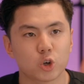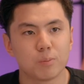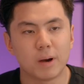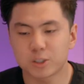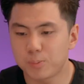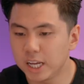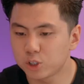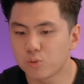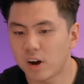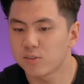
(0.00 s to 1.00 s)
the best place
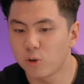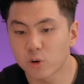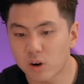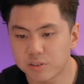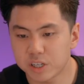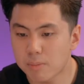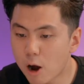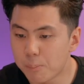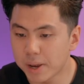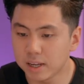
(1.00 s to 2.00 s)
to find photographers, in my
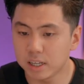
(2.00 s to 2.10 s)
opinion,